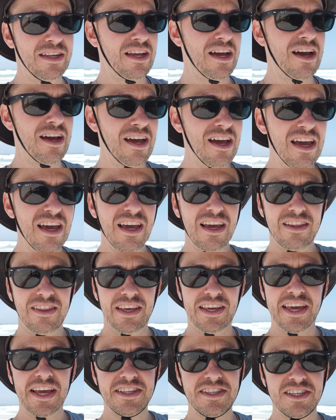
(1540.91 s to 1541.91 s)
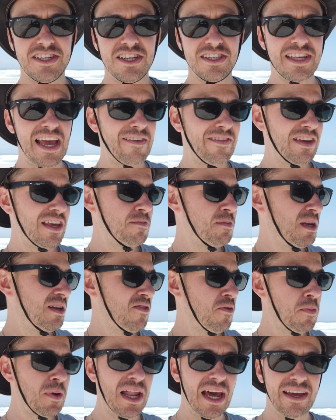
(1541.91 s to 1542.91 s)
and uh, the kids are just having a bit
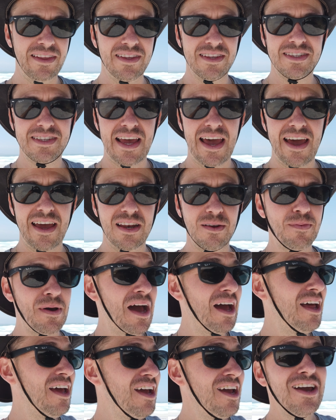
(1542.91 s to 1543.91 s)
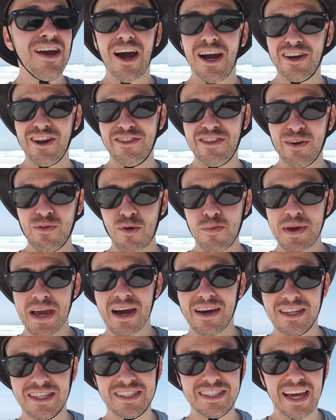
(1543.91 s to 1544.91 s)
of a play in the sand, but I don't think we'll be
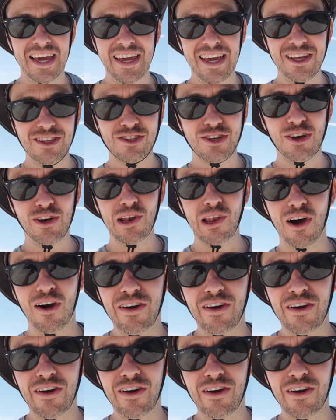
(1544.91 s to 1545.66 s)
able to stay here too